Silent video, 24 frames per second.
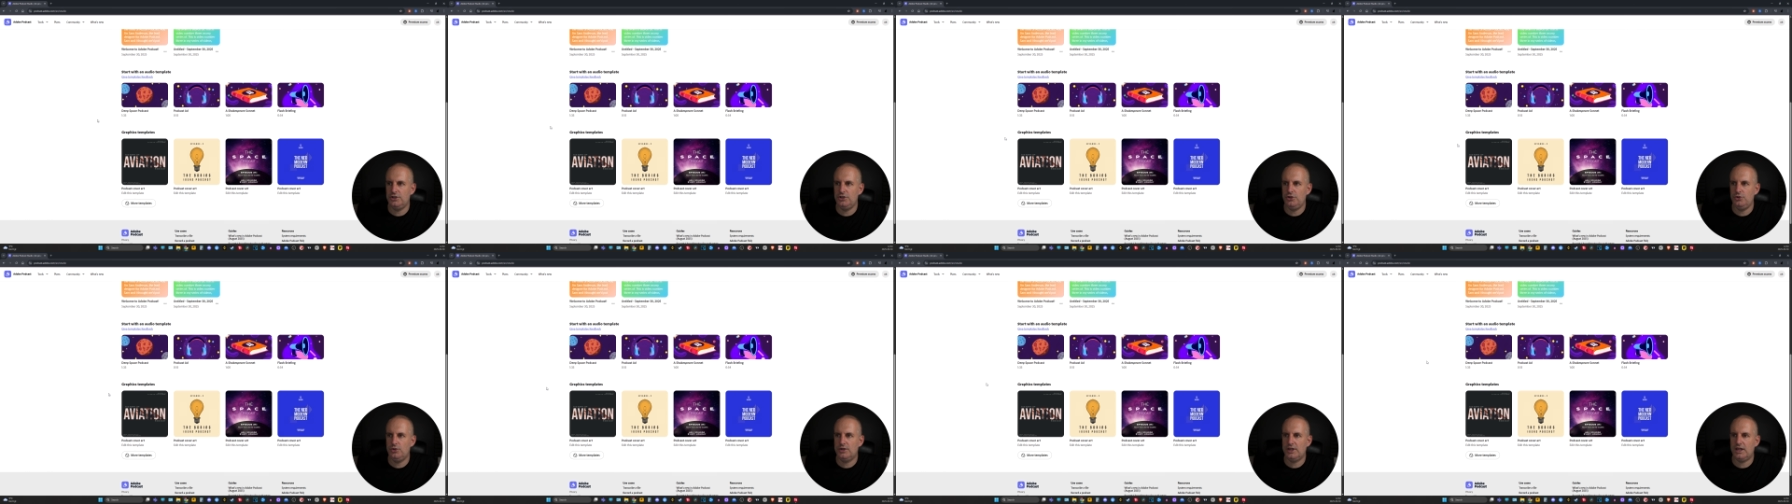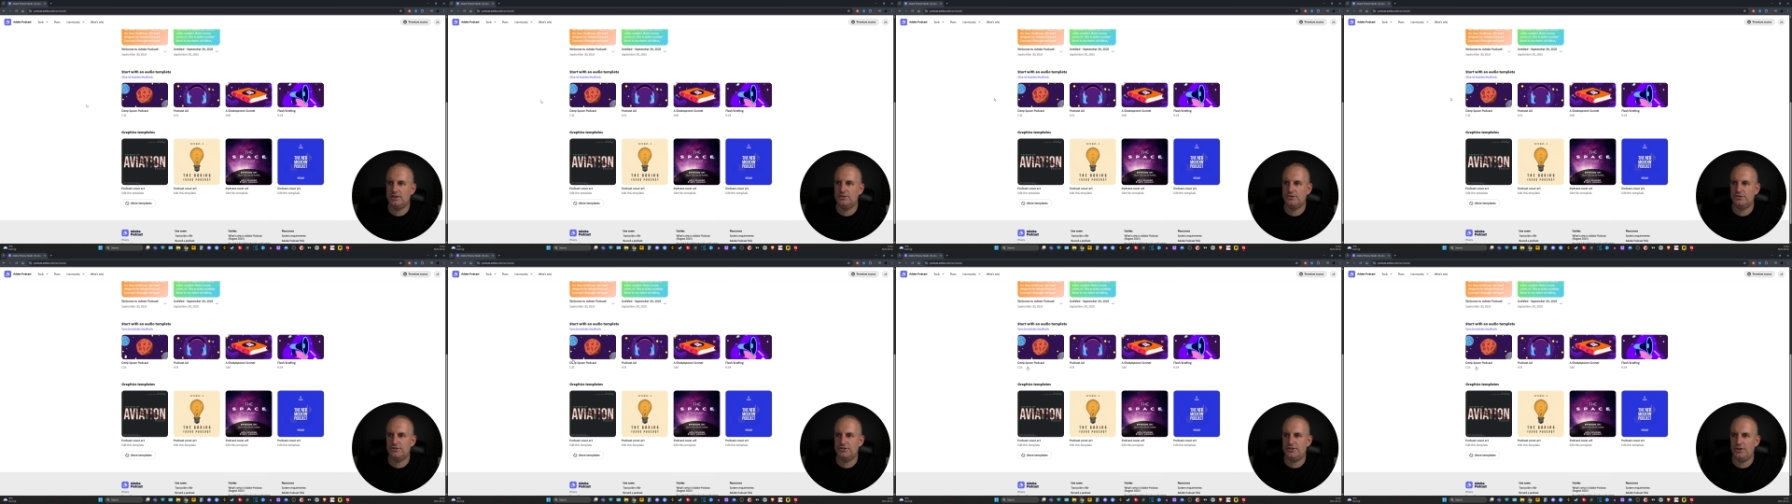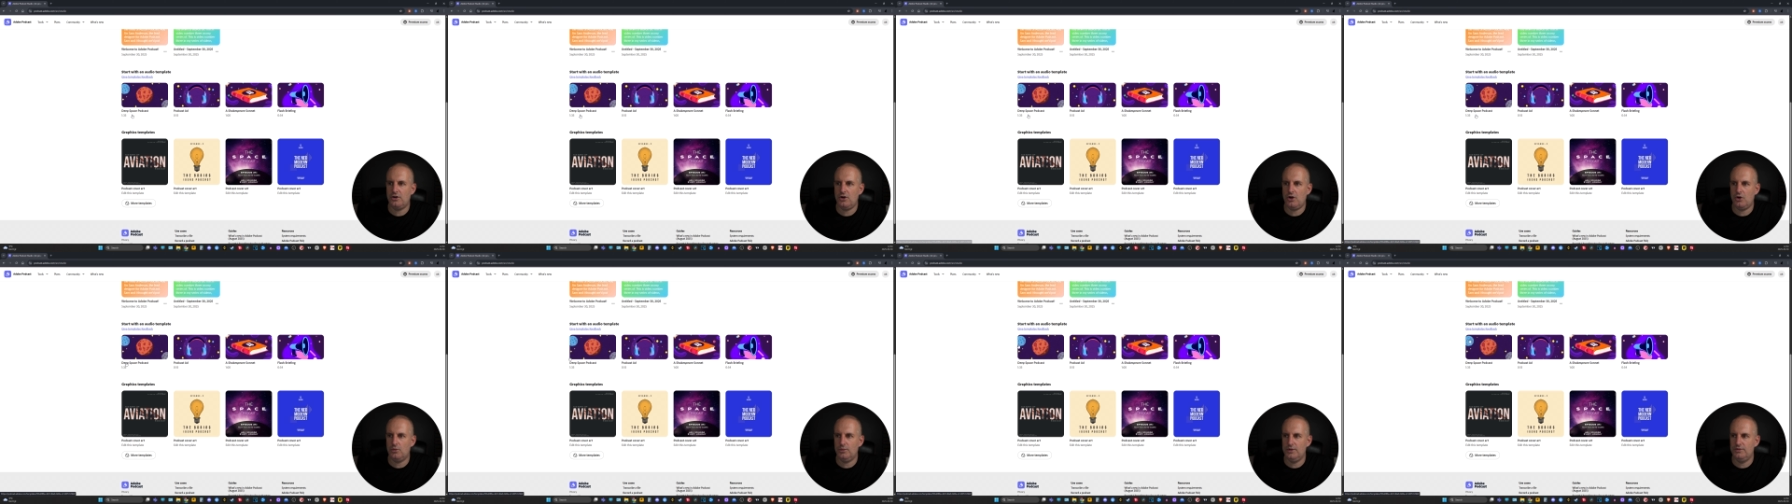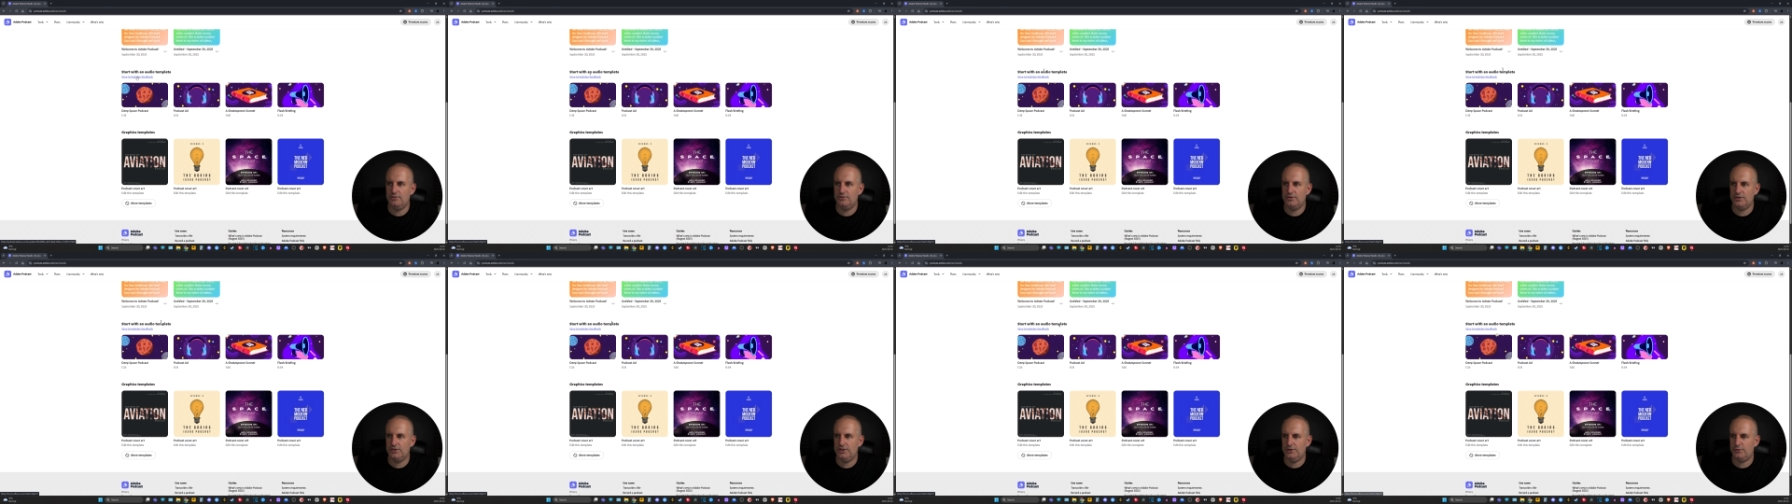that you can start
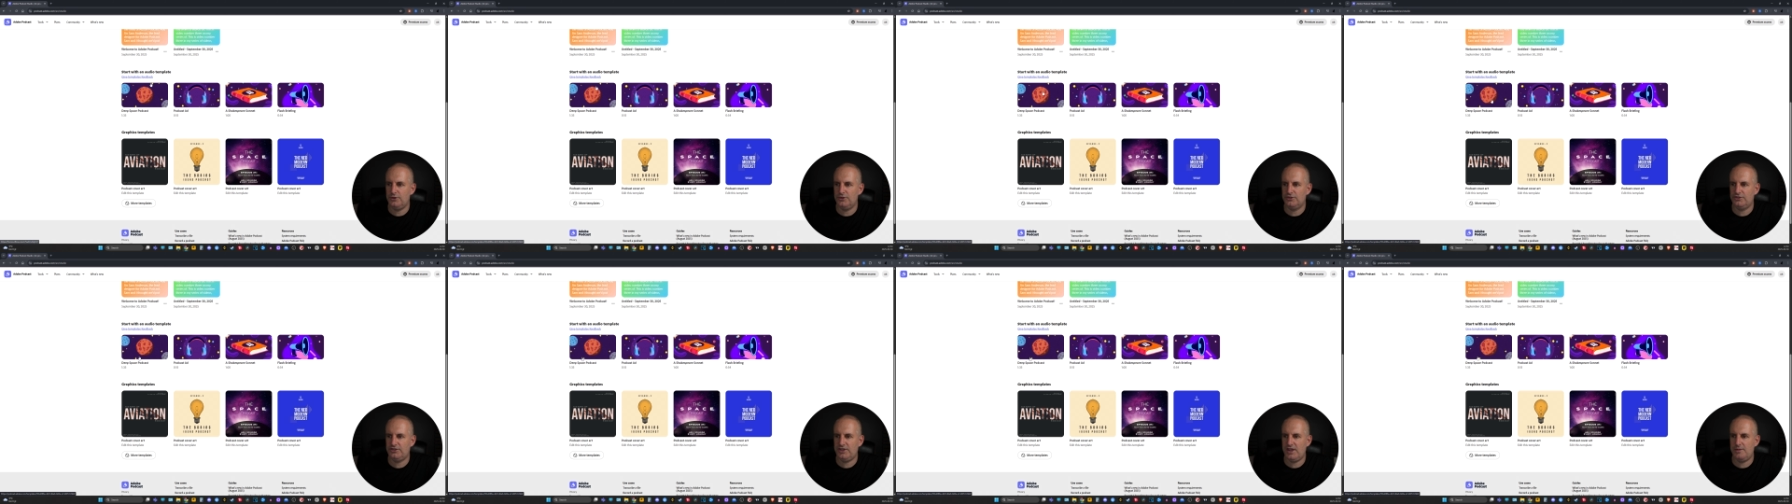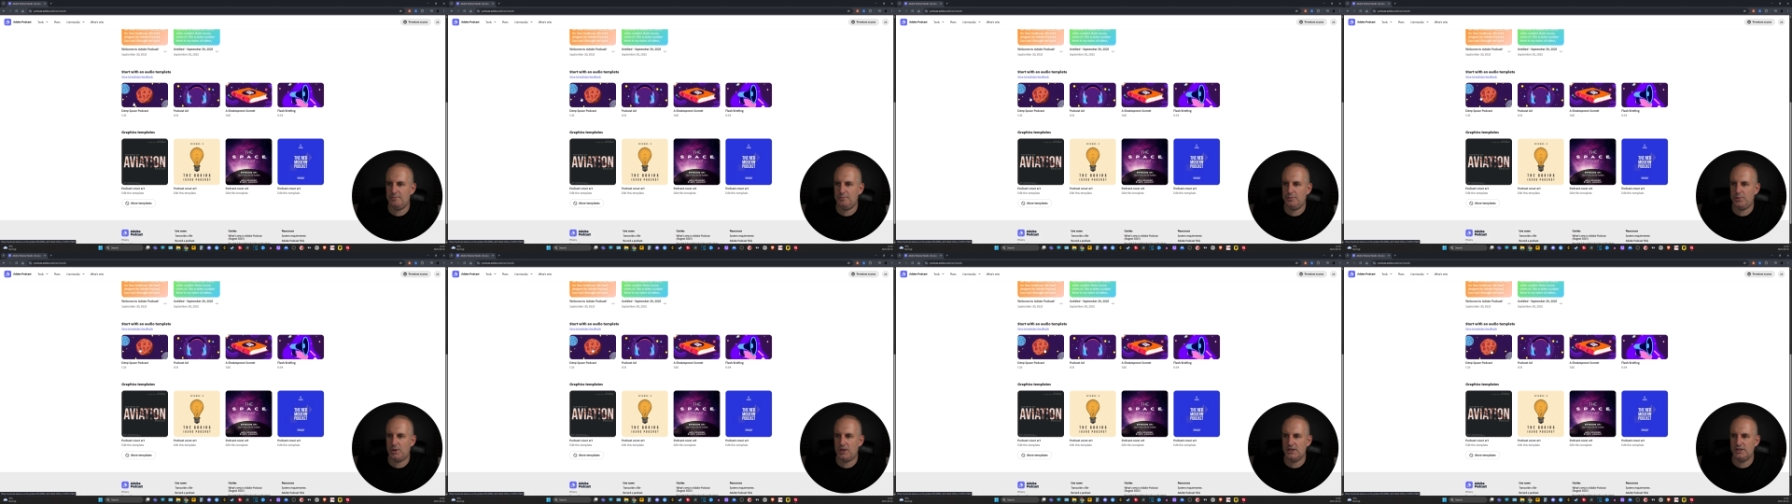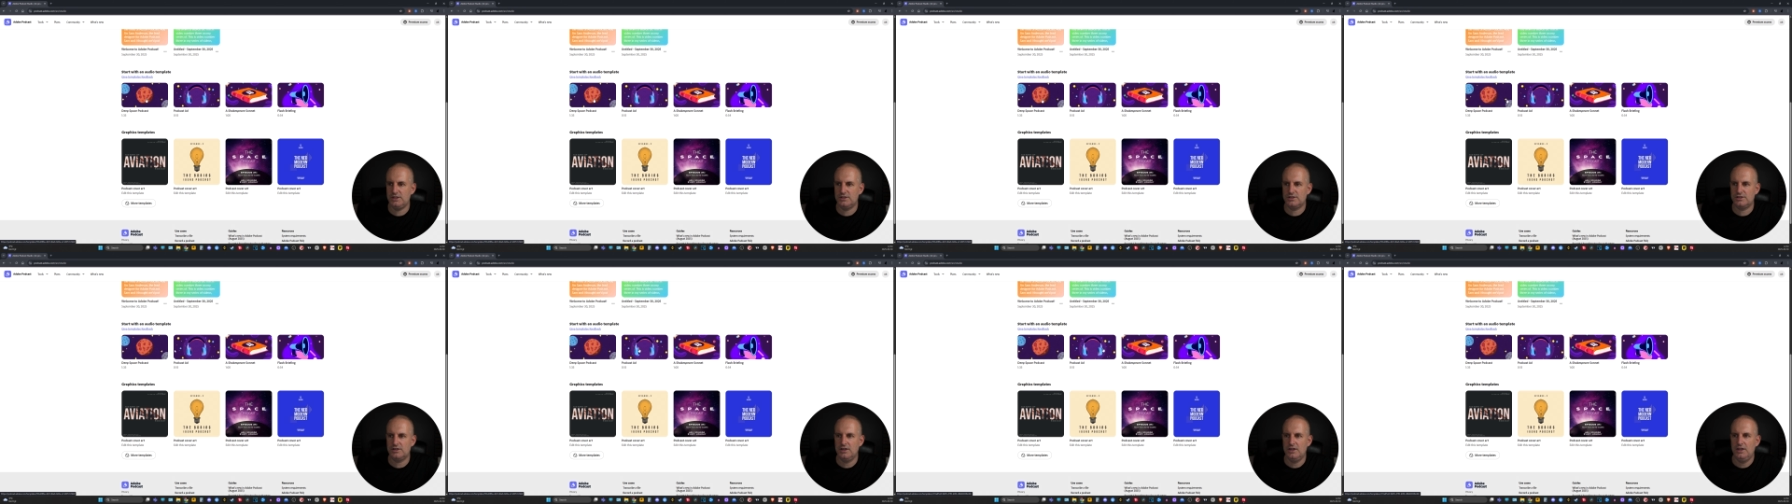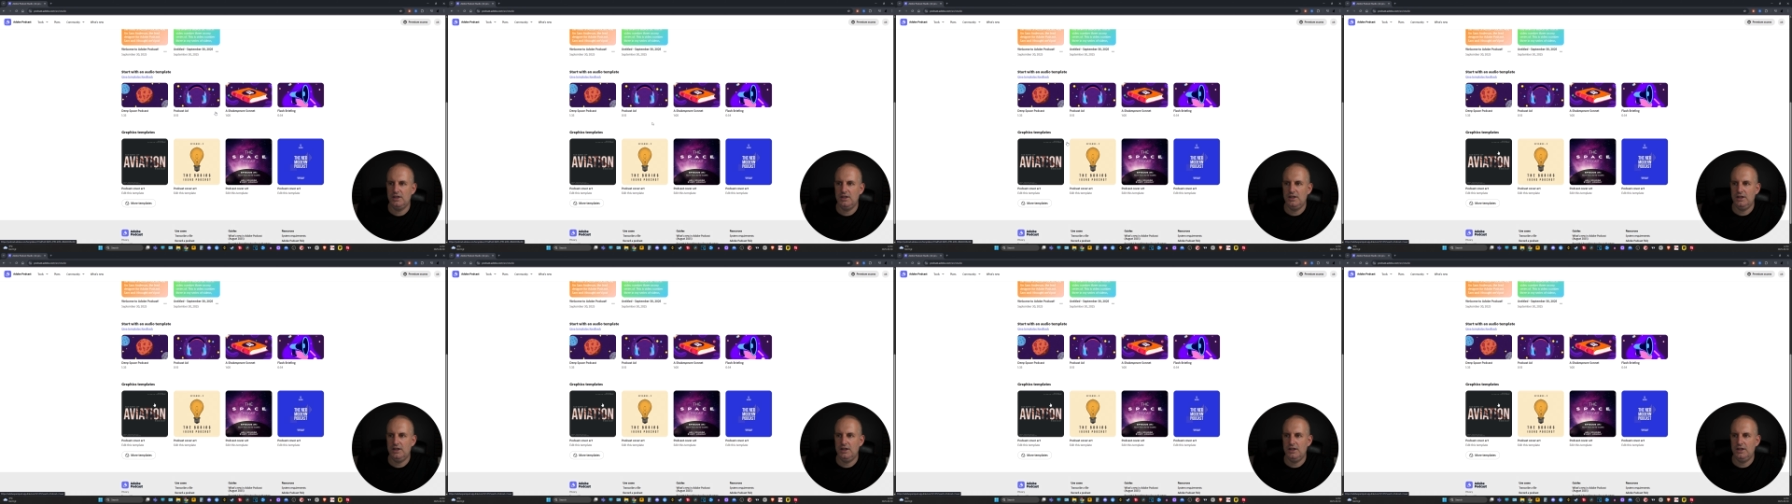with different templates,